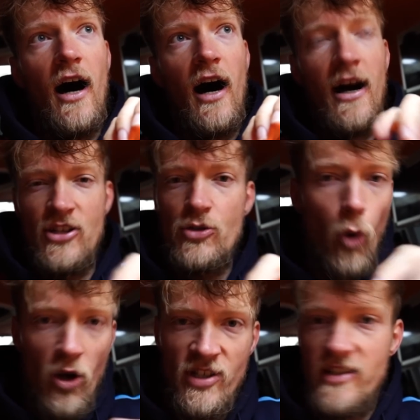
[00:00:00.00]
I just
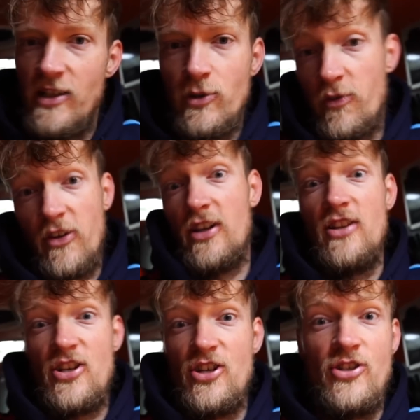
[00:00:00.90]
wasn't dealing with the
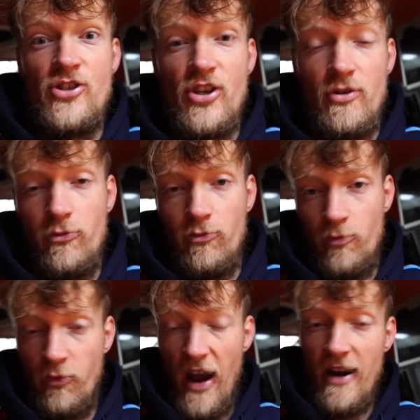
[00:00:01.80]
conditions
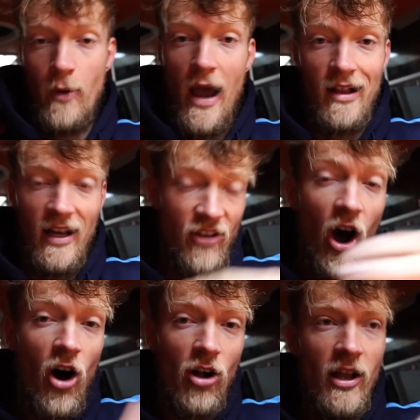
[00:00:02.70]
very well at
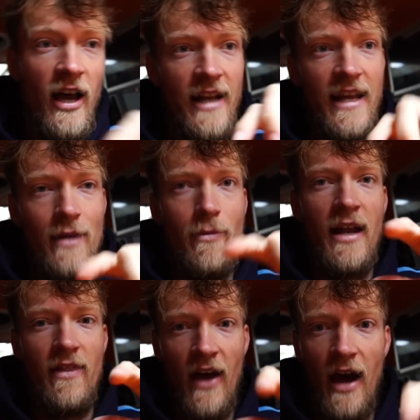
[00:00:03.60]
all, and then it
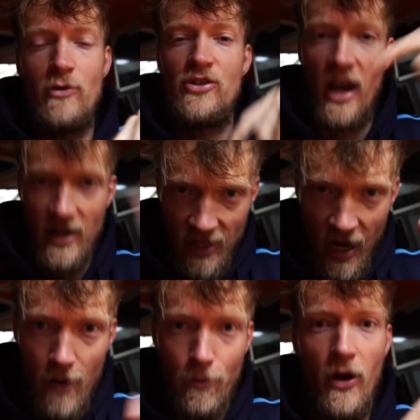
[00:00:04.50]
meant that I was tightening
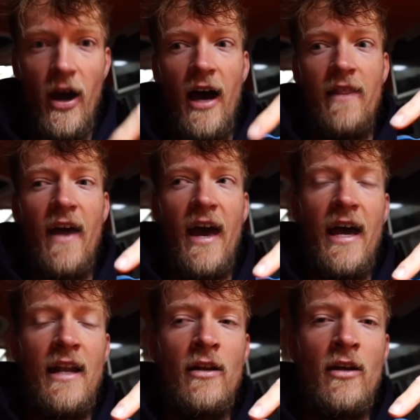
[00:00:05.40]
up, and
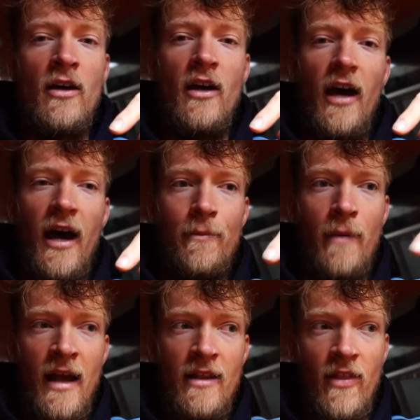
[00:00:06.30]
then it
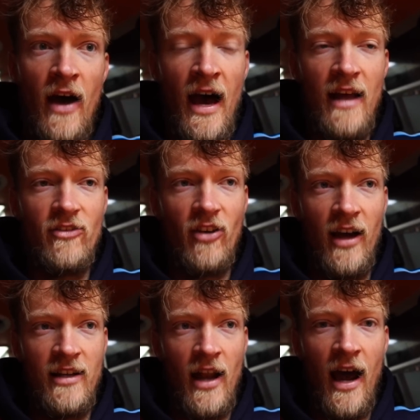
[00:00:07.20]
meant that
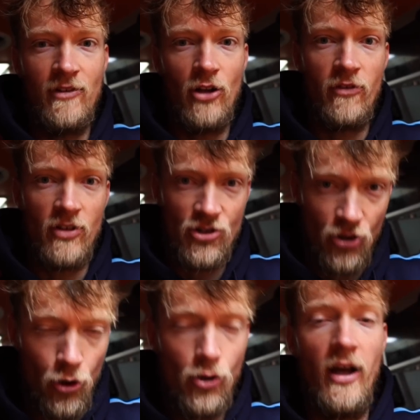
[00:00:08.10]
I didn't have a lot of
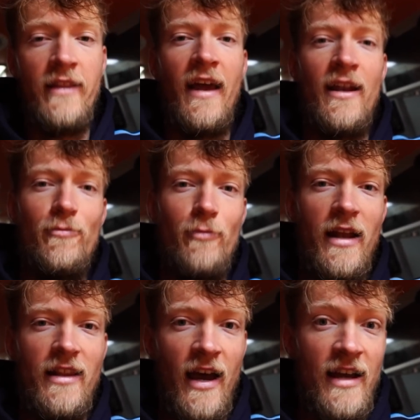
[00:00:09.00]
control, and then it
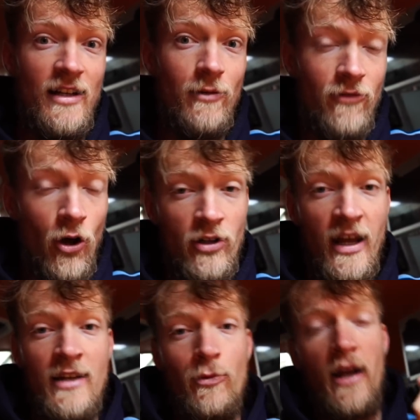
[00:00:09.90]
meant that I ended up falling
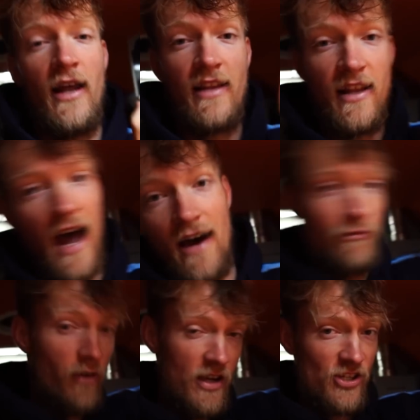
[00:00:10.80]
in when I did
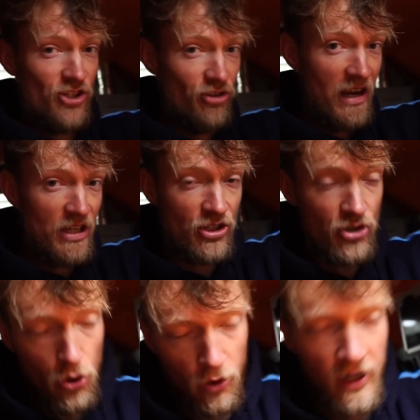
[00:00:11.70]
have a stray
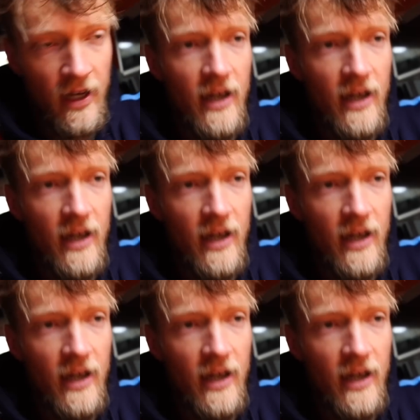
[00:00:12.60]
stroke.